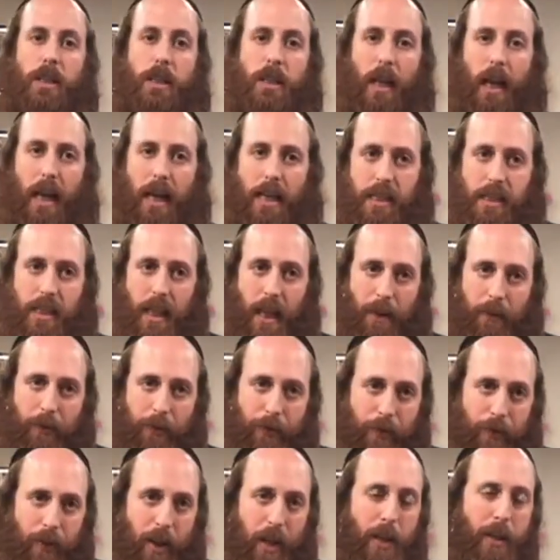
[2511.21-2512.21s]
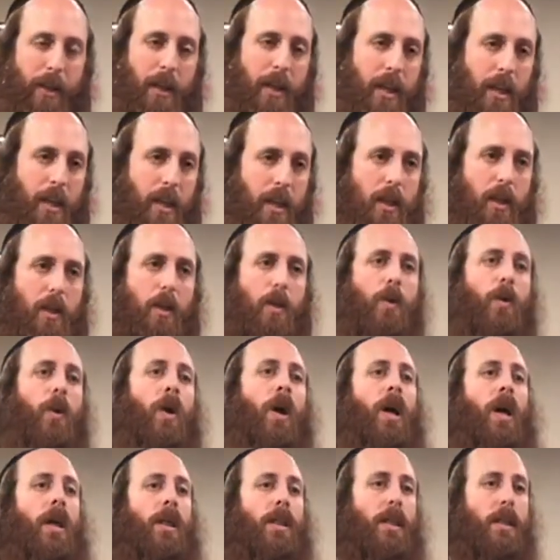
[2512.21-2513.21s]
He has that faith in you
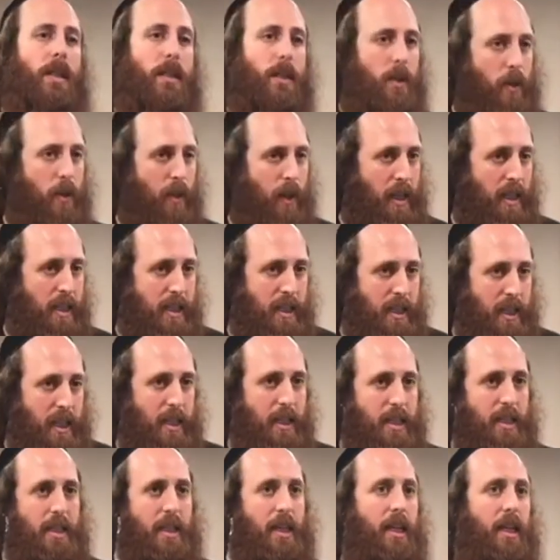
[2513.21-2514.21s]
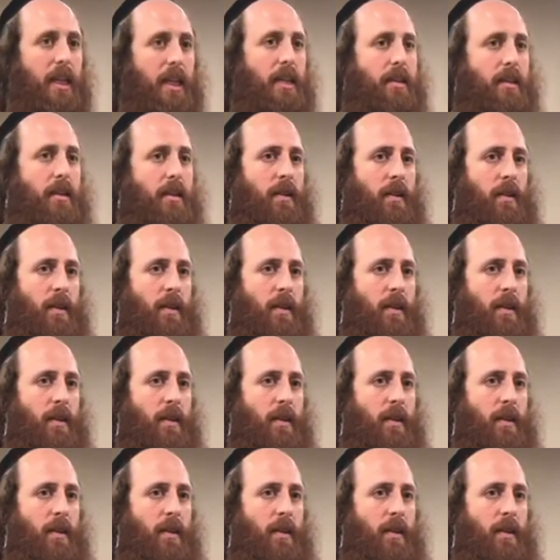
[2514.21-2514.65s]
that you can succeed,